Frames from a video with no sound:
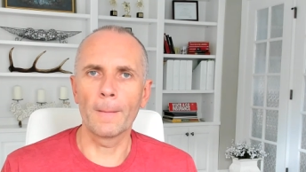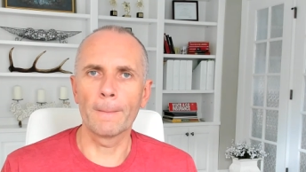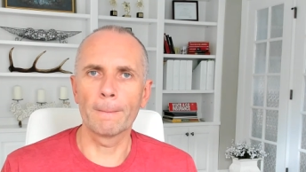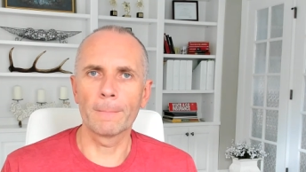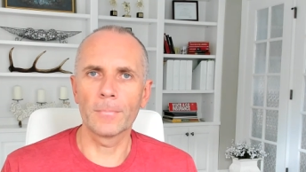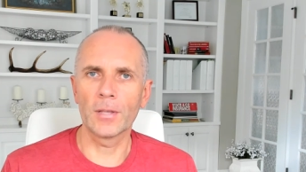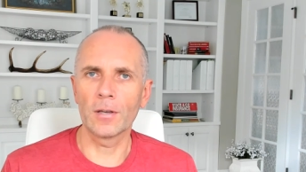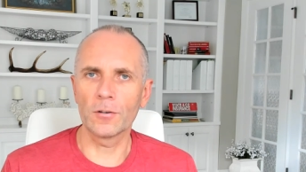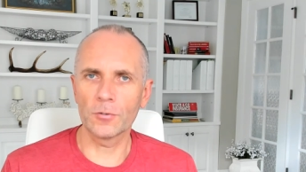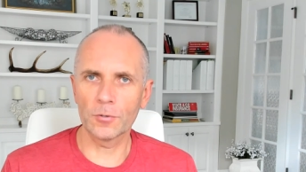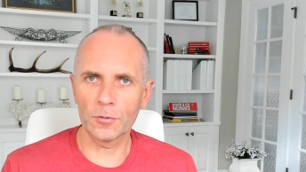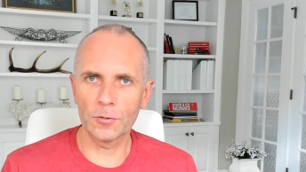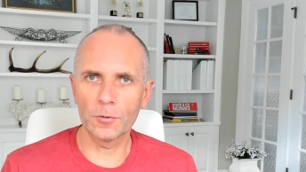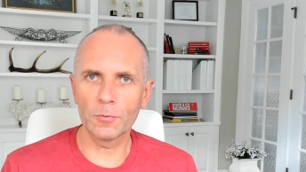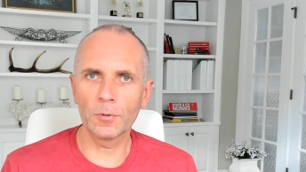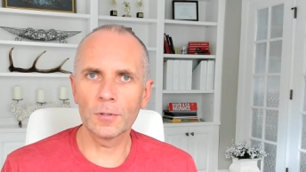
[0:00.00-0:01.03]
The
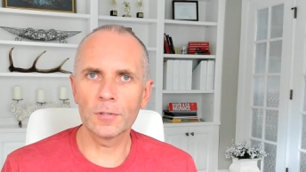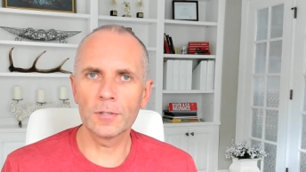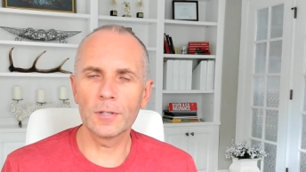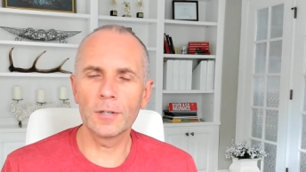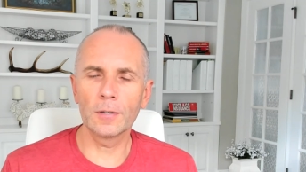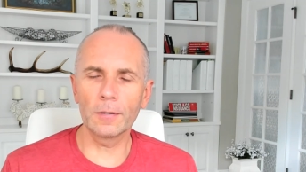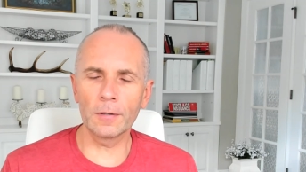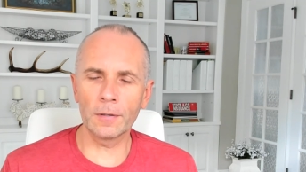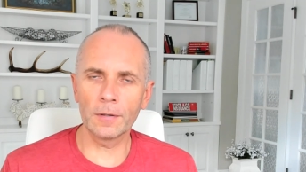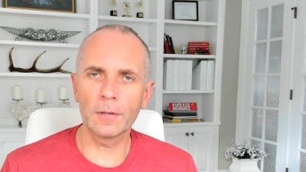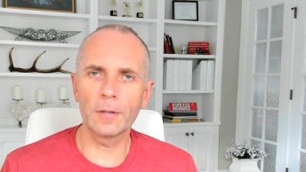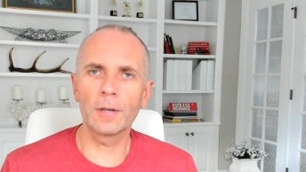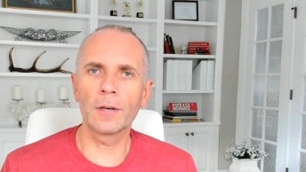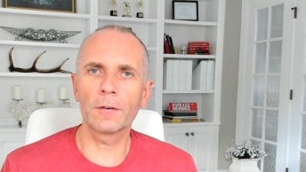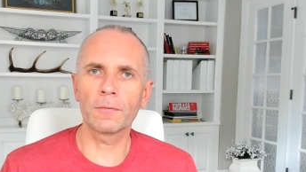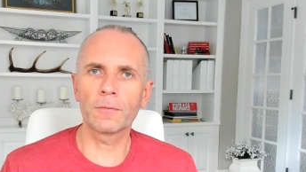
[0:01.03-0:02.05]
issues you will see
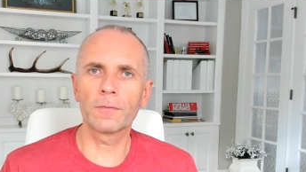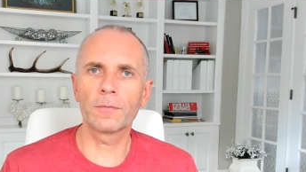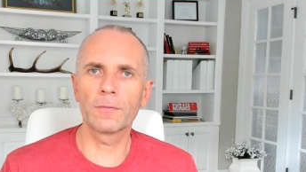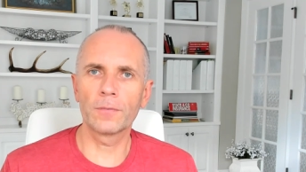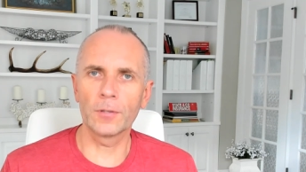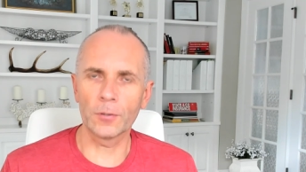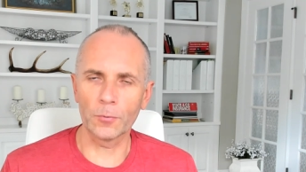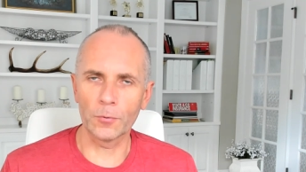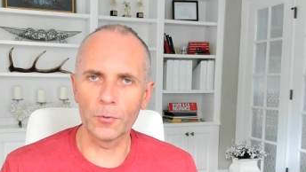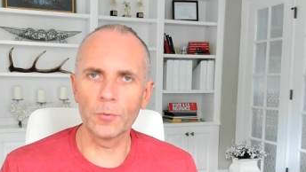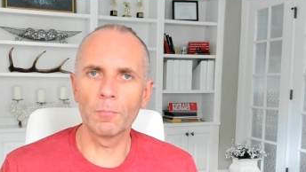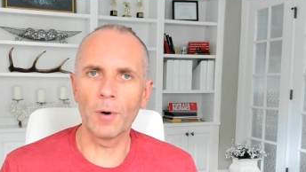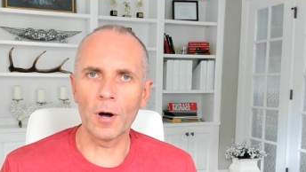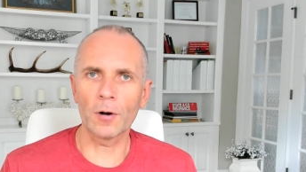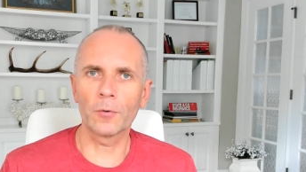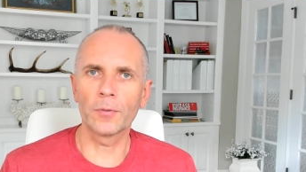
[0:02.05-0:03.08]
if, you know, you
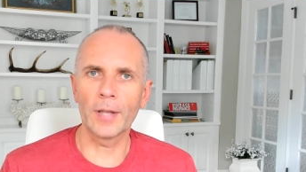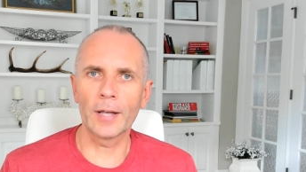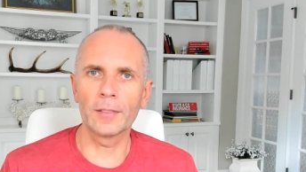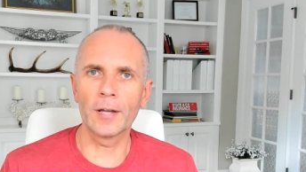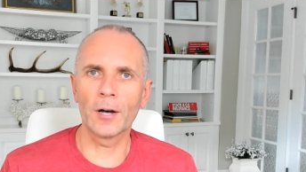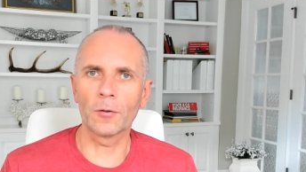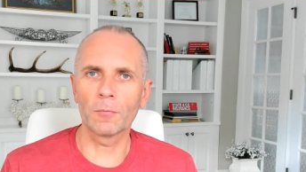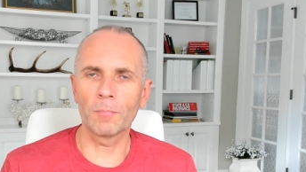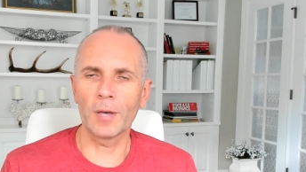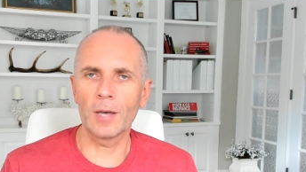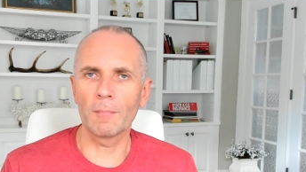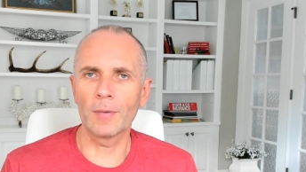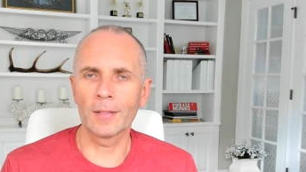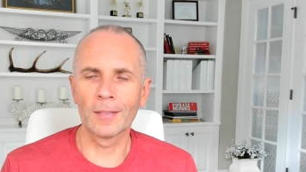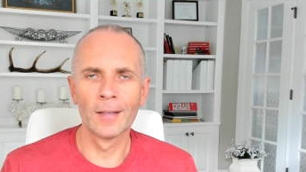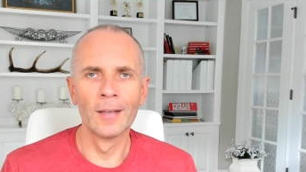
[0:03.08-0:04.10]
borrow that down
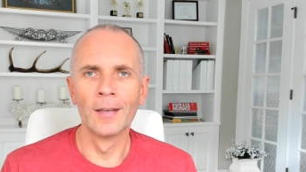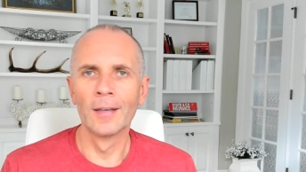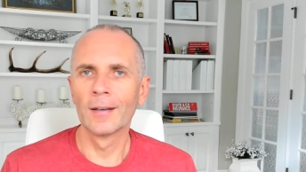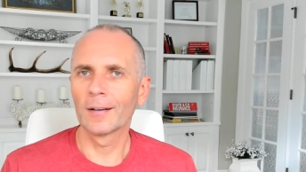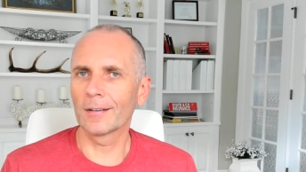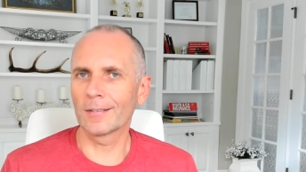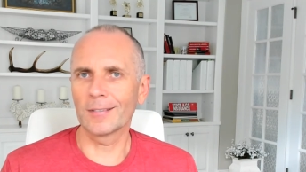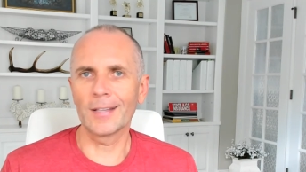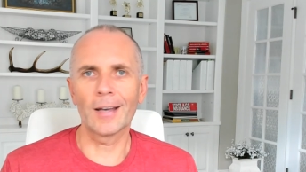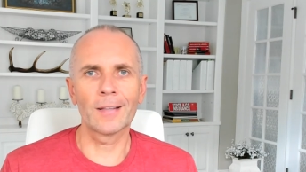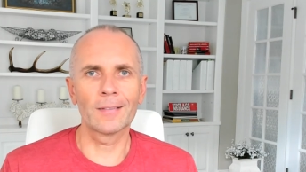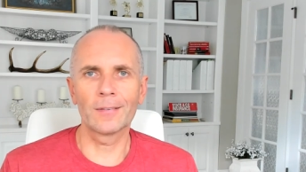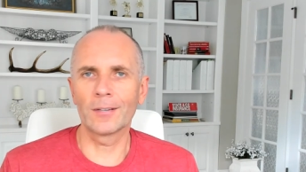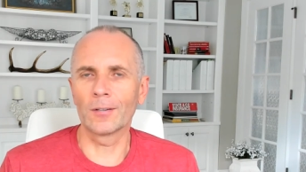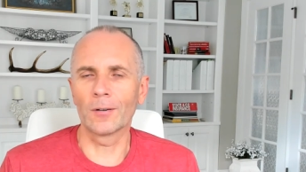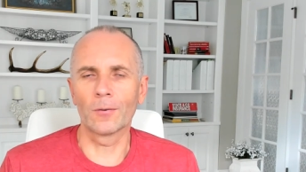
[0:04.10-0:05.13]
payment, because
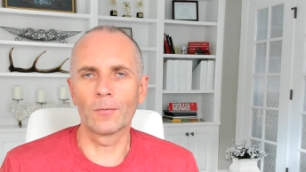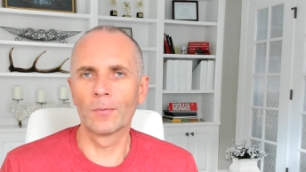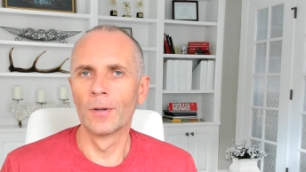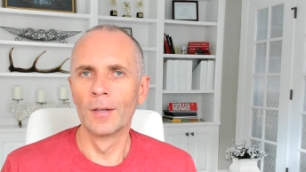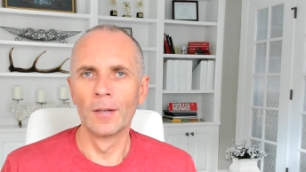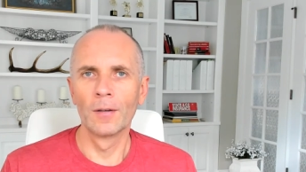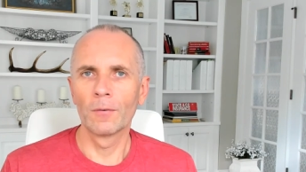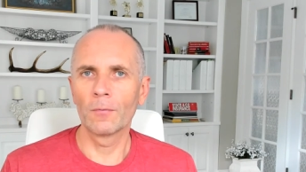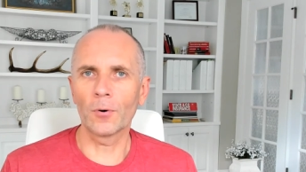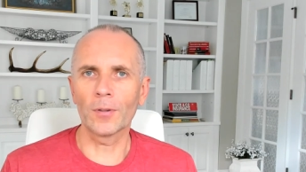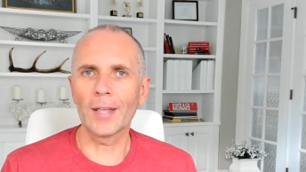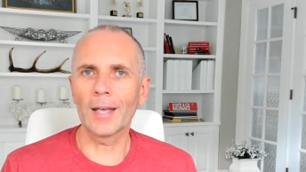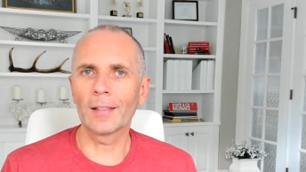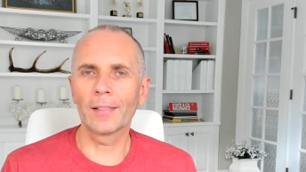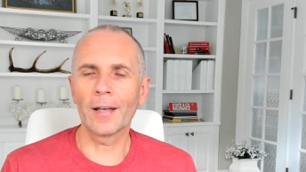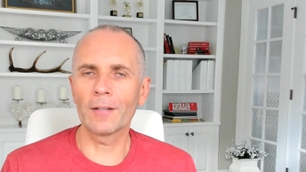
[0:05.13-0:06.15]
then, you know, for
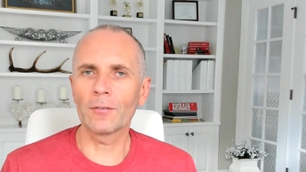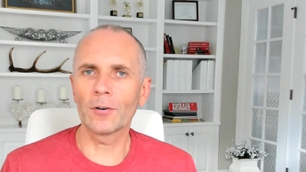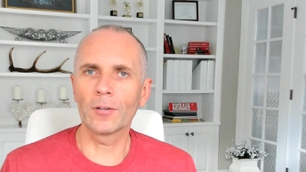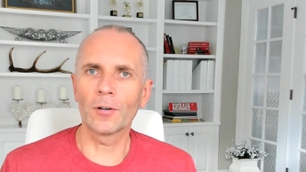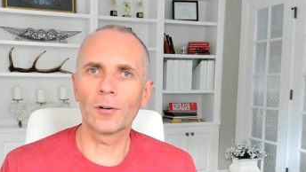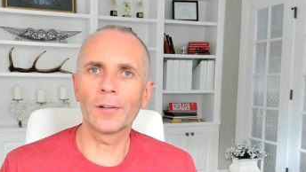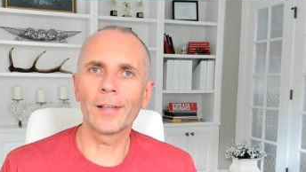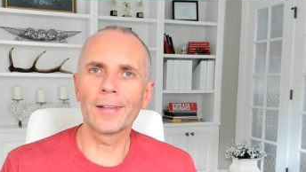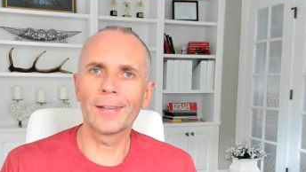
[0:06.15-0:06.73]
that lender, they're